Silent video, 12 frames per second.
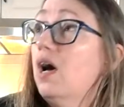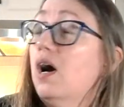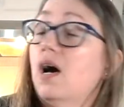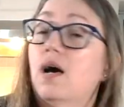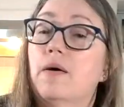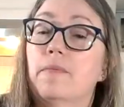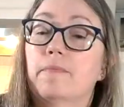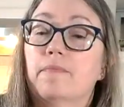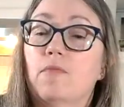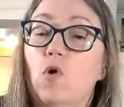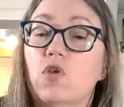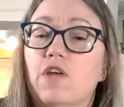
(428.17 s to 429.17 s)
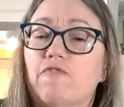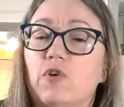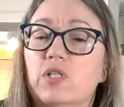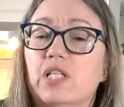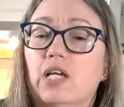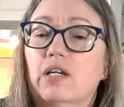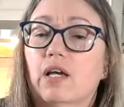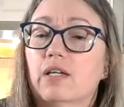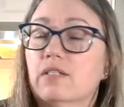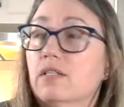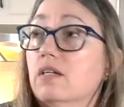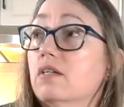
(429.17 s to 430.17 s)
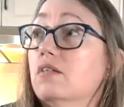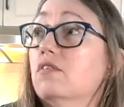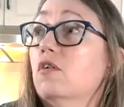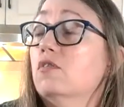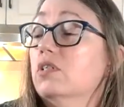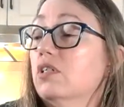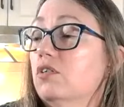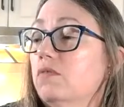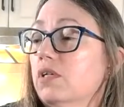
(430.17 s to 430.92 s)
Hold on for a sec, guys. Dalton, can you?